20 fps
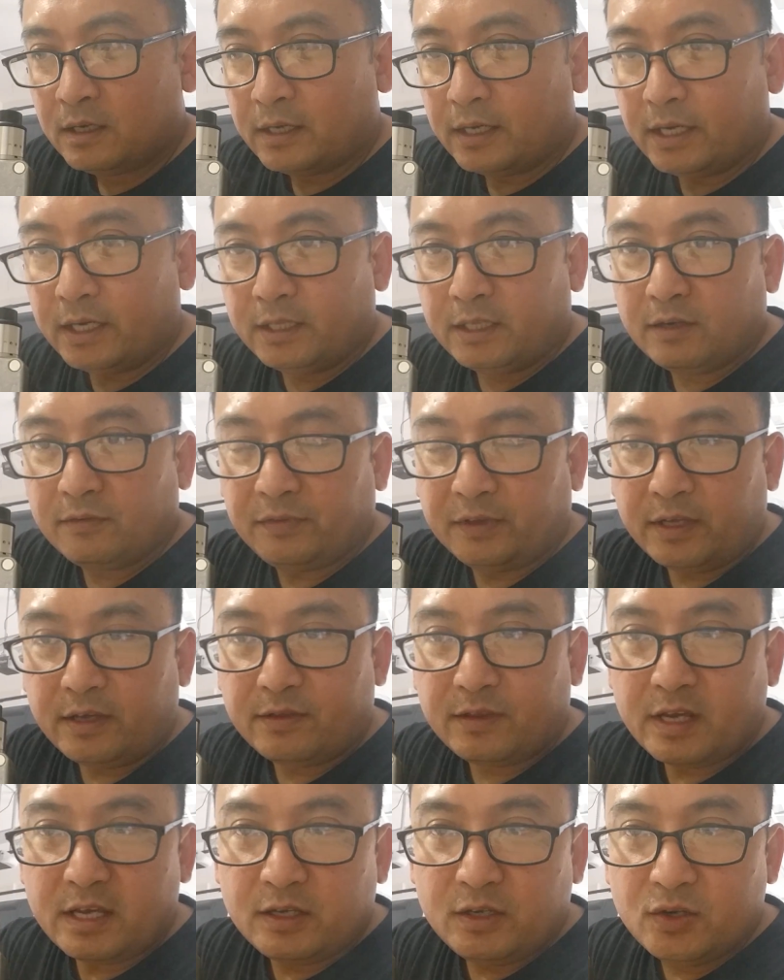definitely
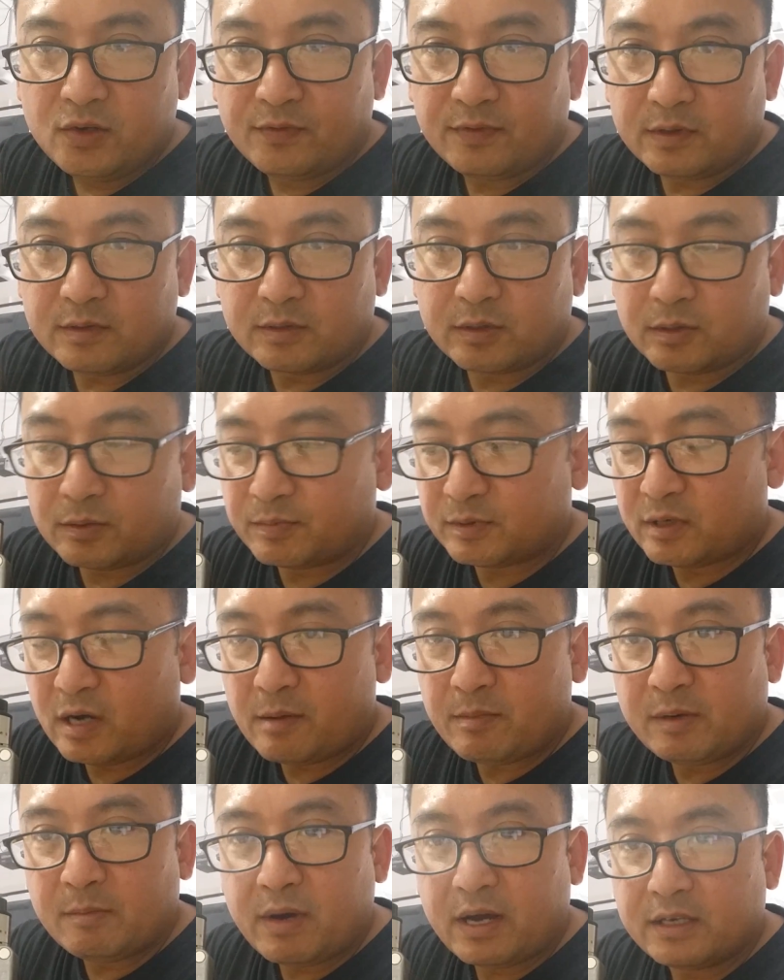thank you for
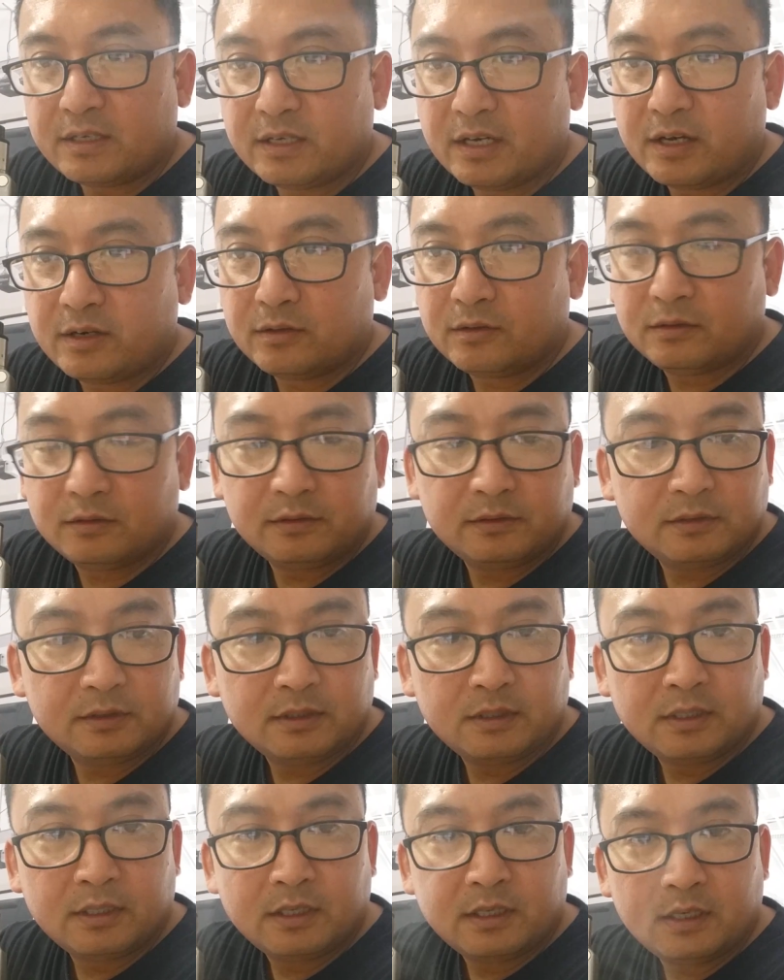subscribing to my channel.
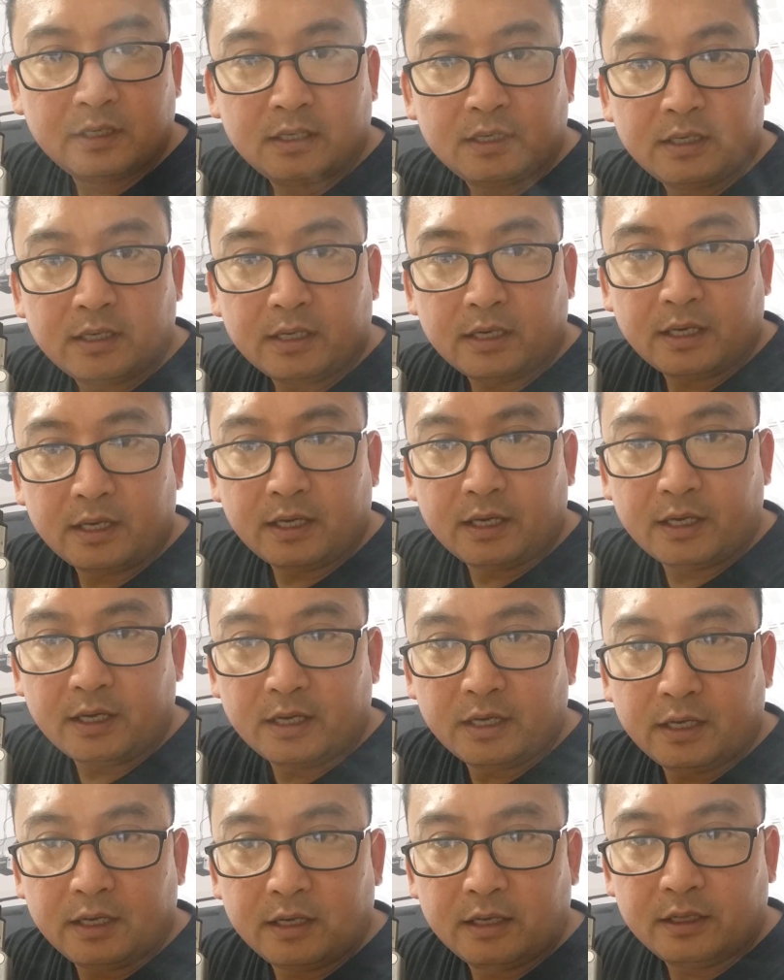
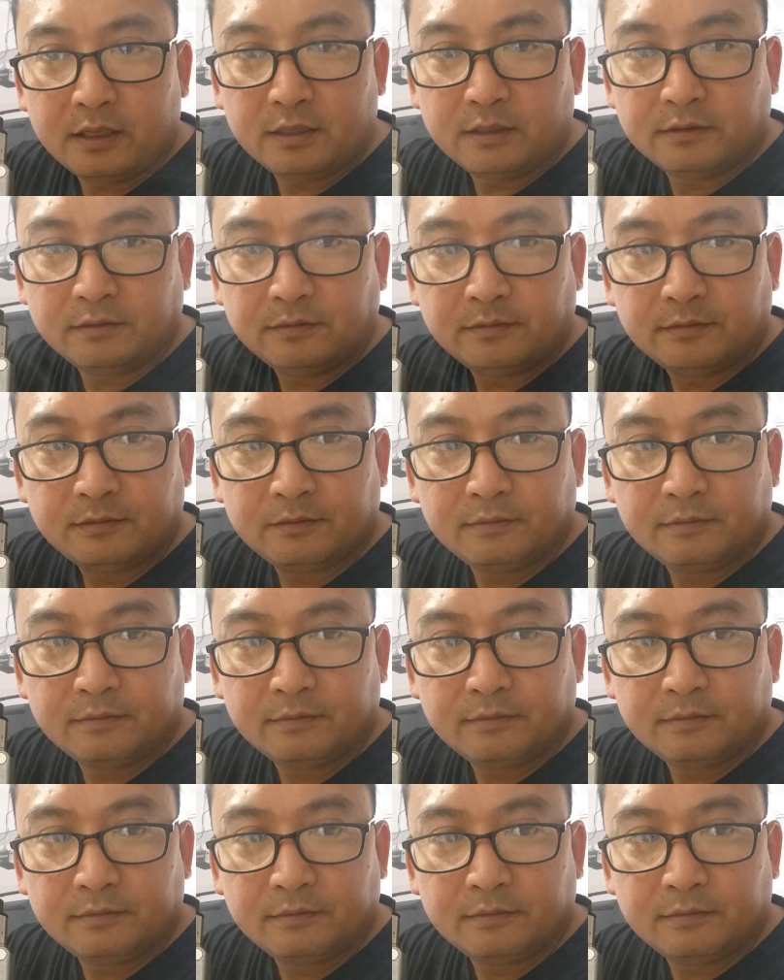And